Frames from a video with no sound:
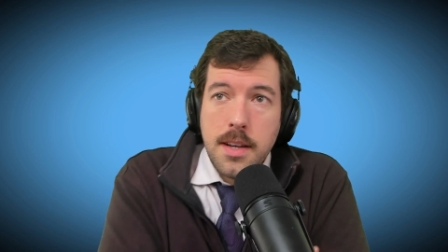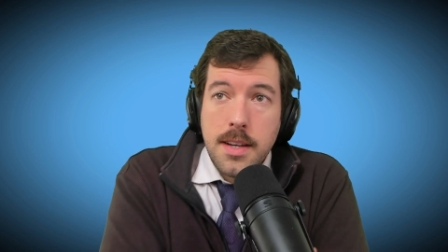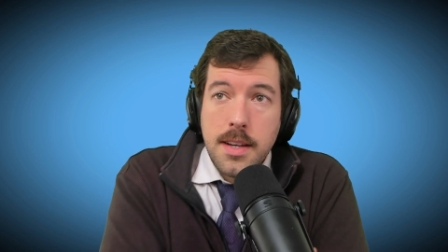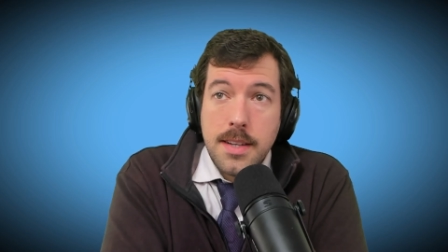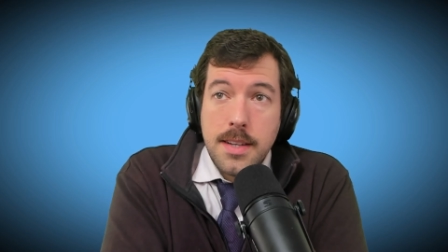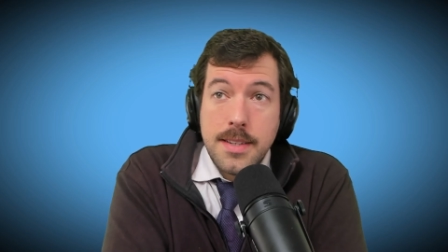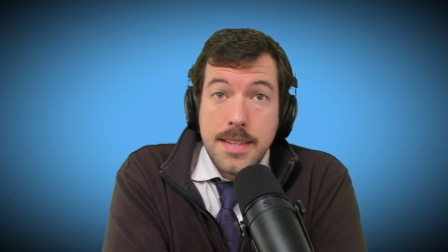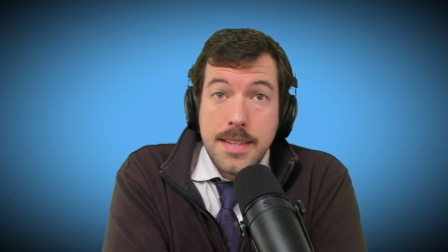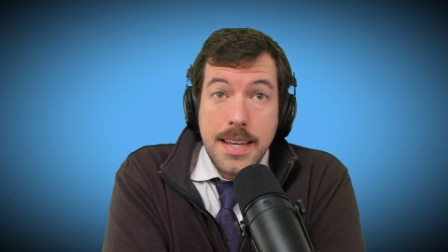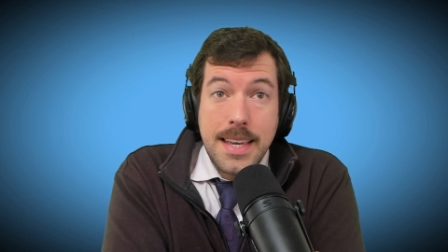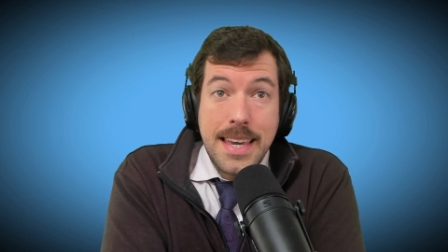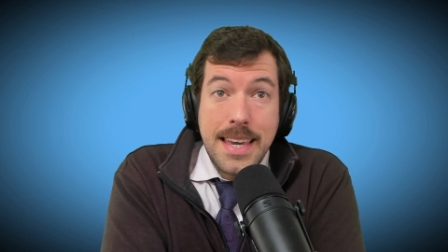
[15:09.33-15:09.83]

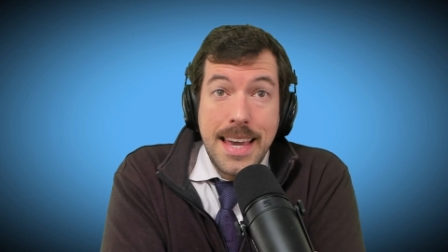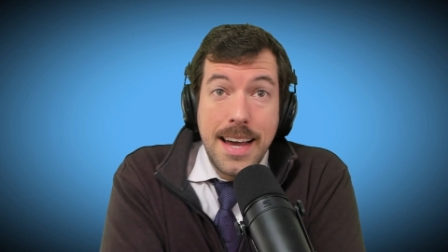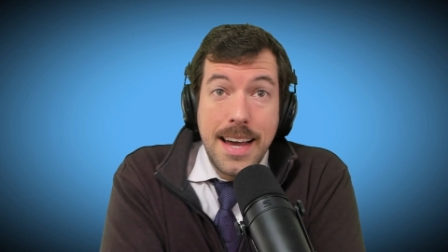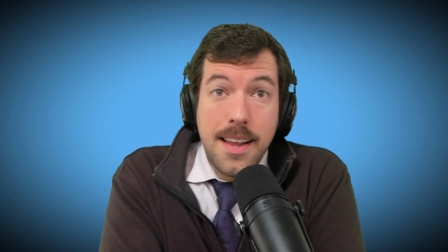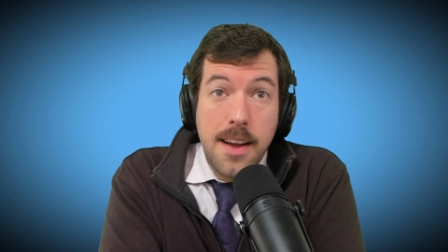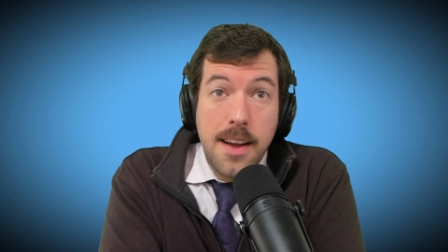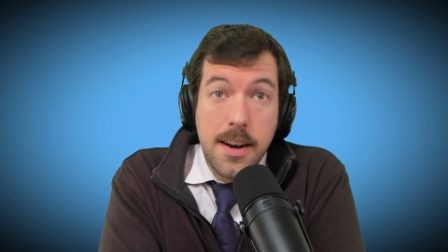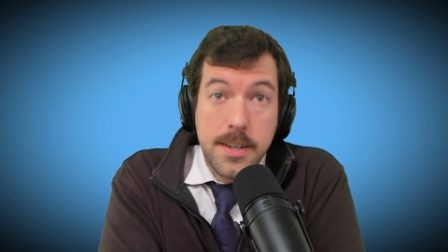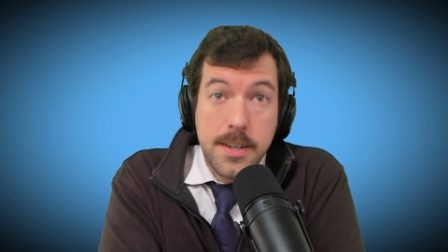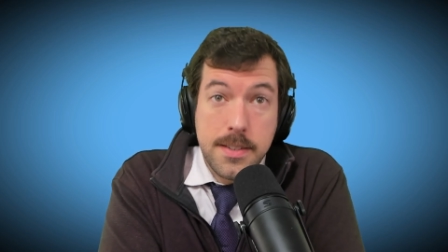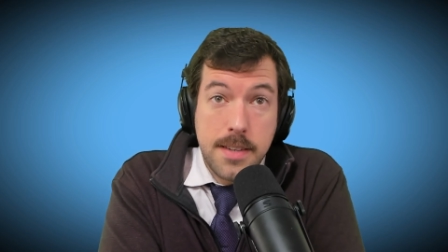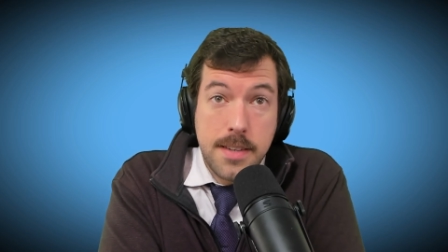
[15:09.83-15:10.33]
to kill
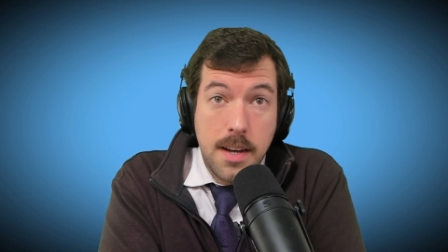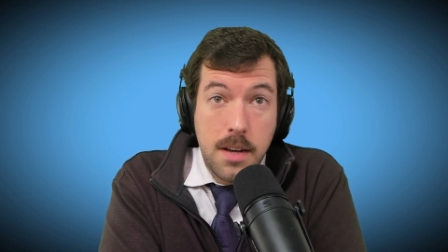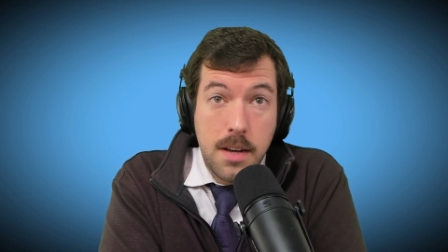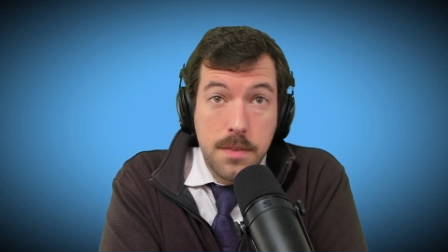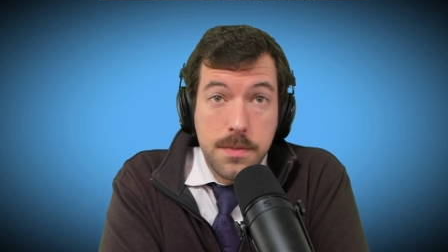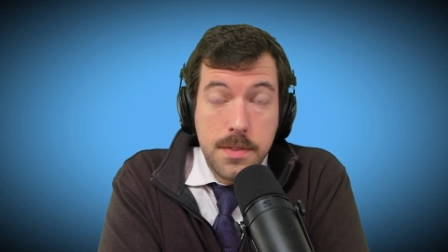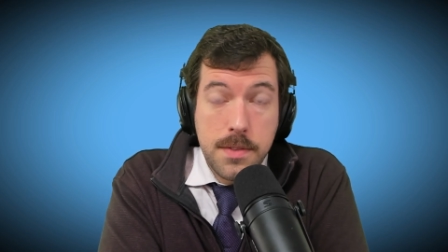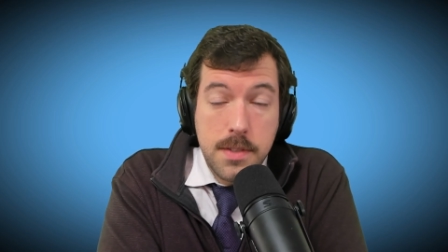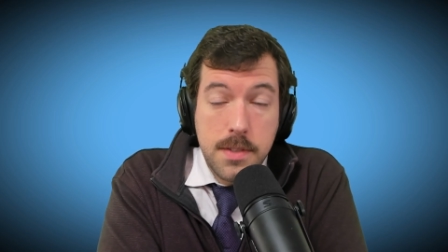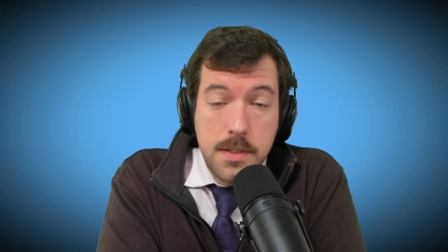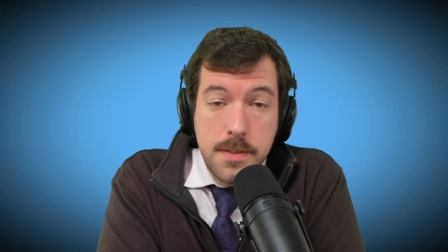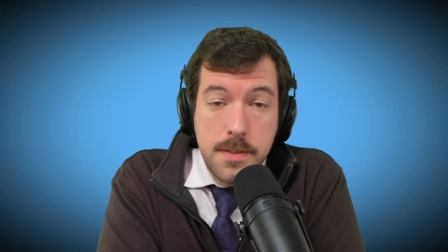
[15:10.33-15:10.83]

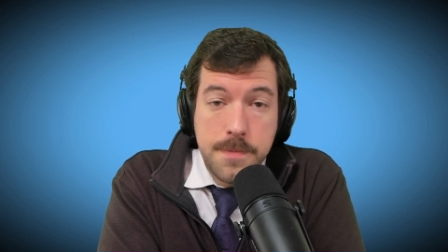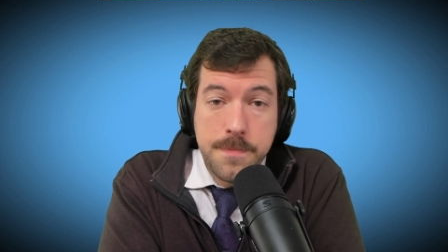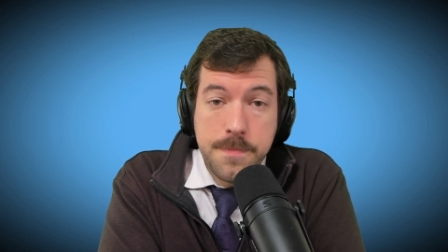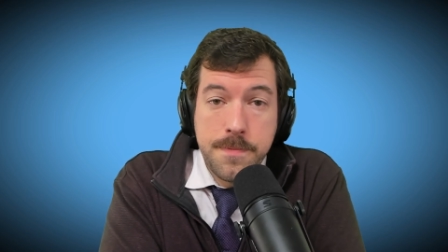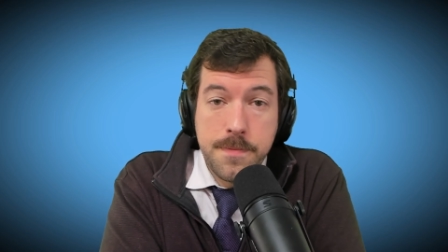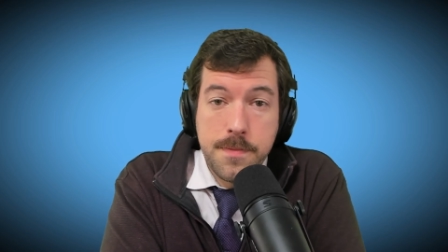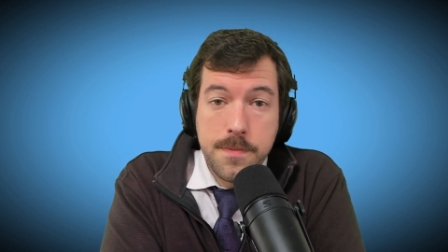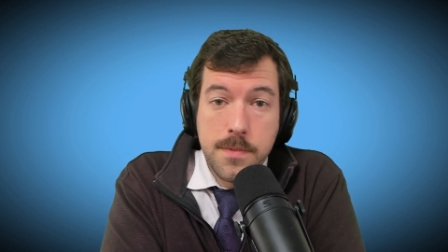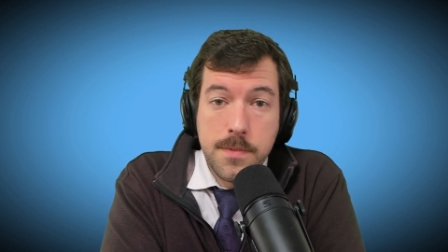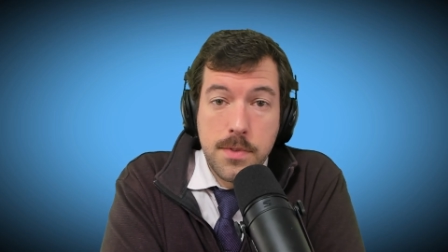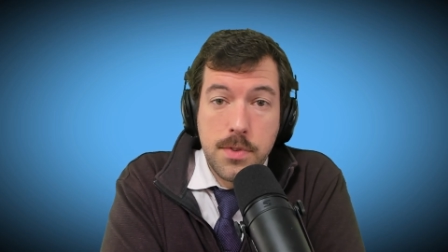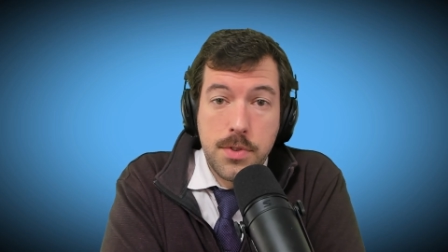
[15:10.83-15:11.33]
ourselves
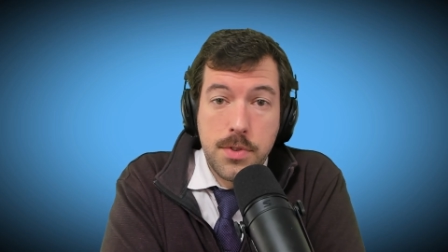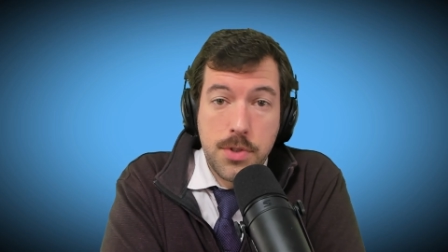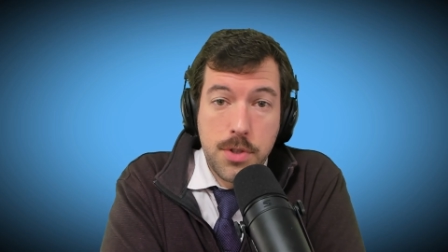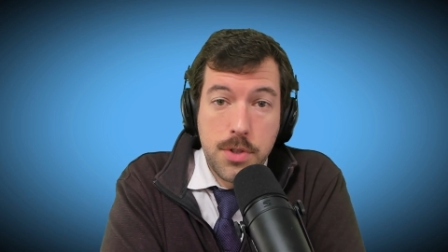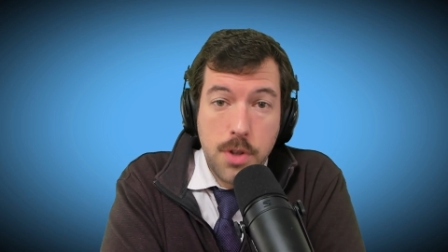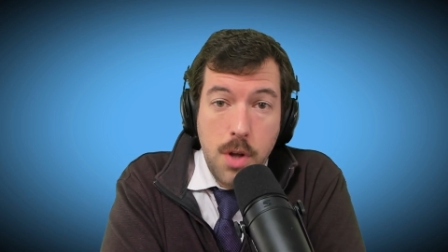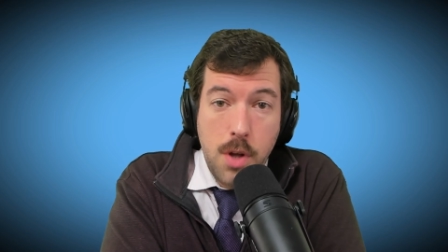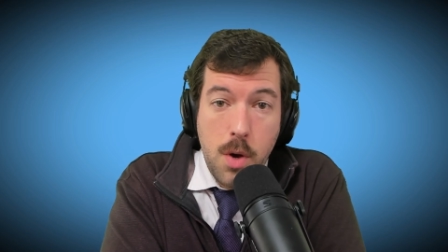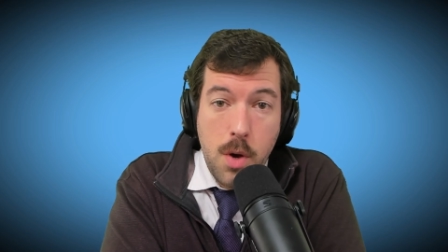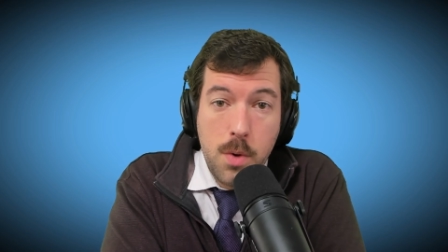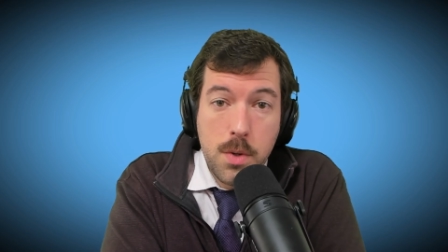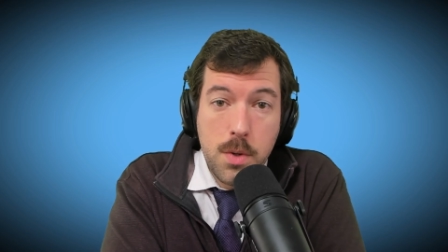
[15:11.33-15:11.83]

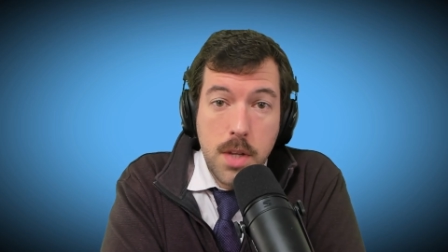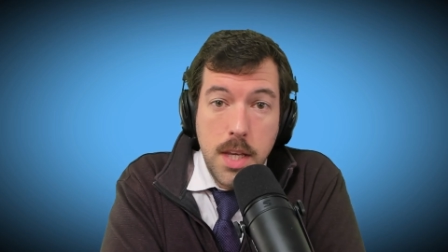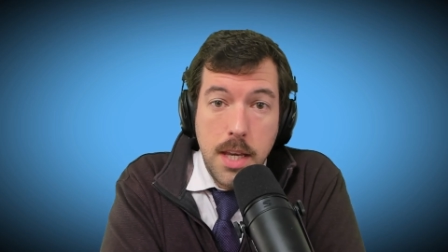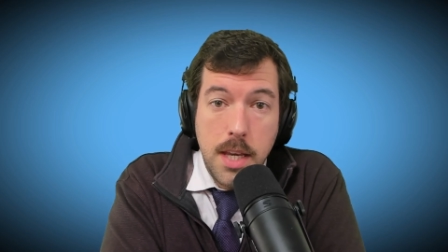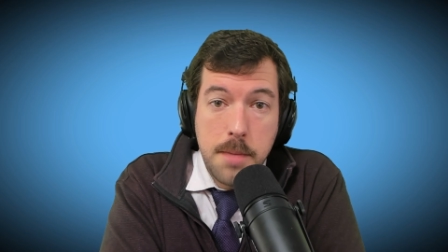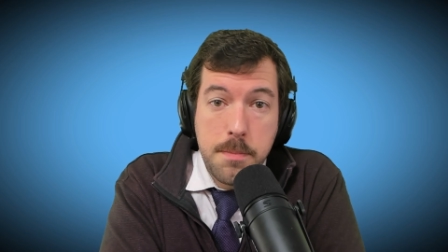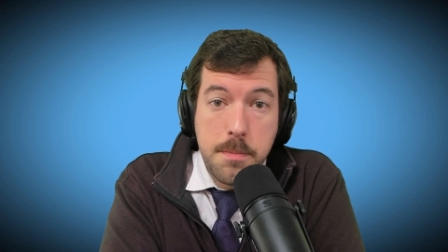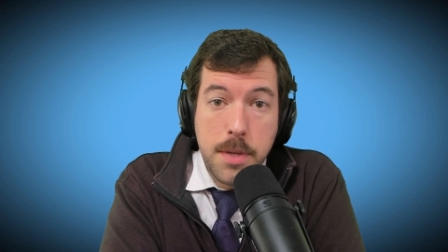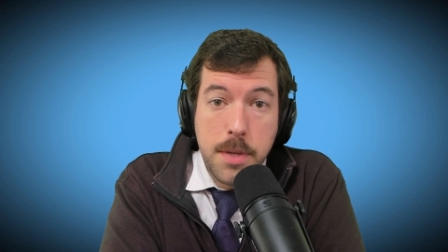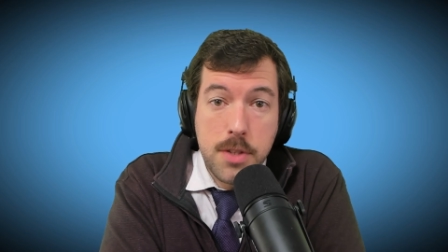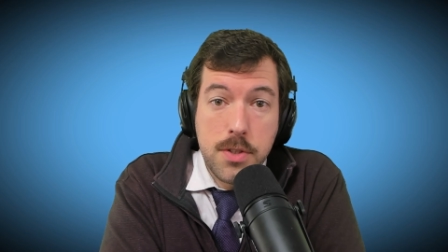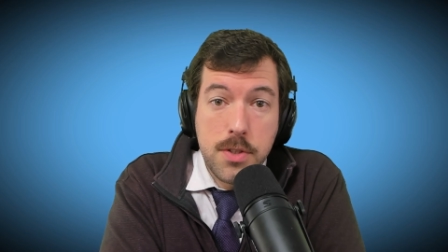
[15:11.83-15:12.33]
slowly
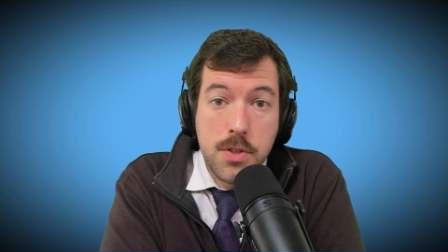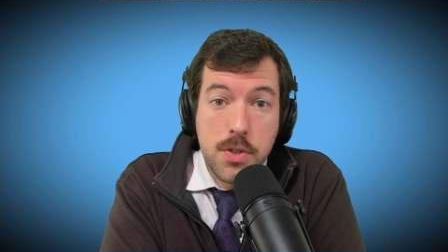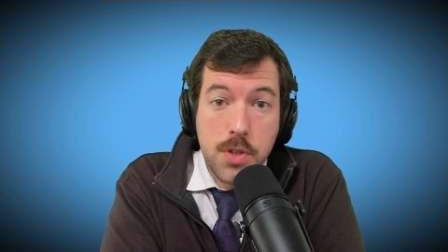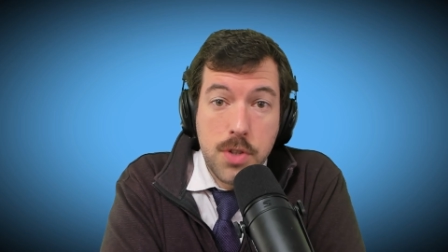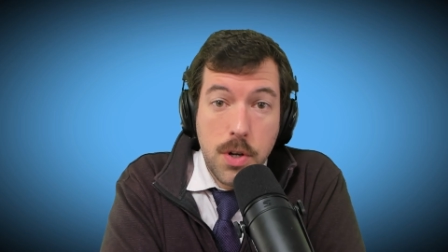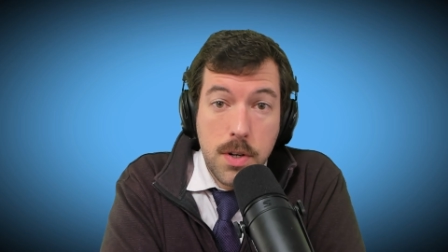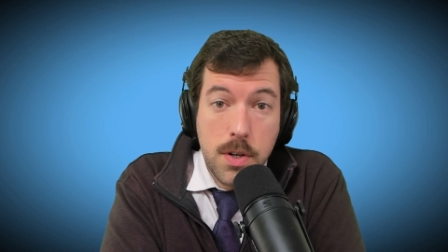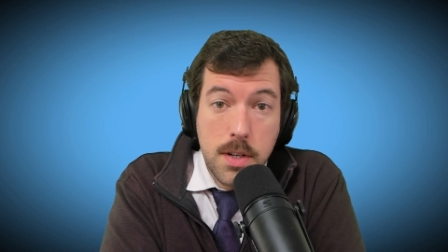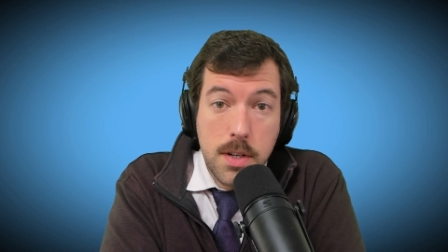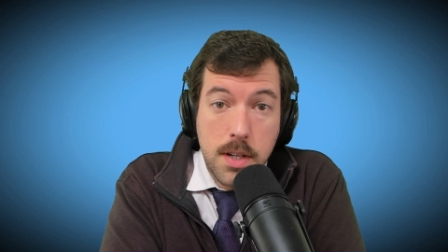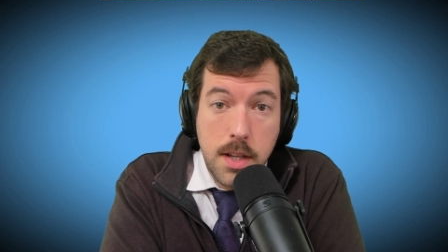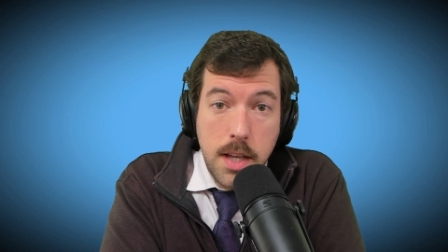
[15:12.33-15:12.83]
but
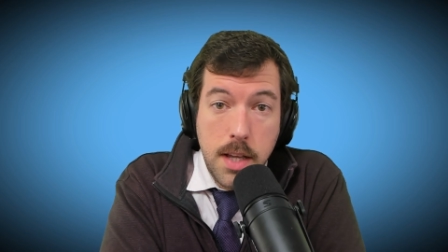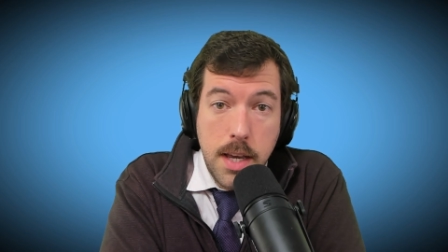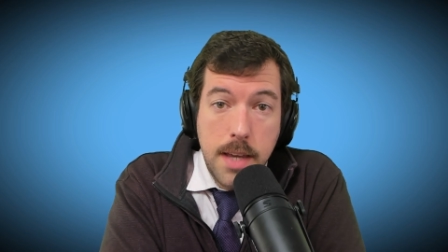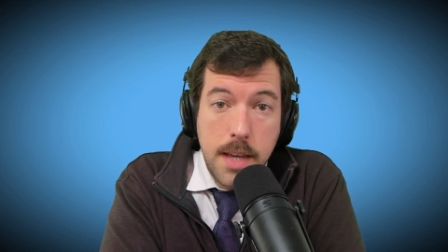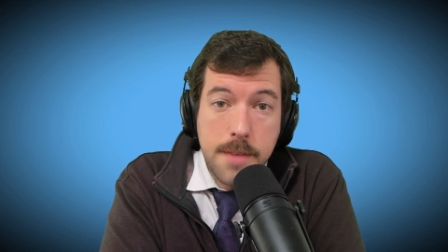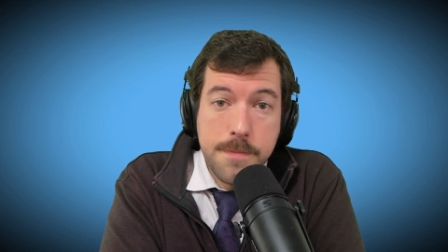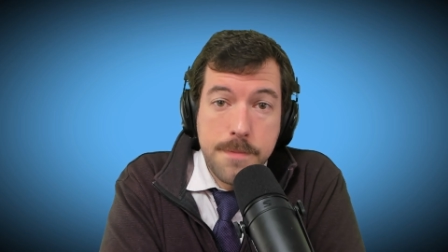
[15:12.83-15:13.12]
certainly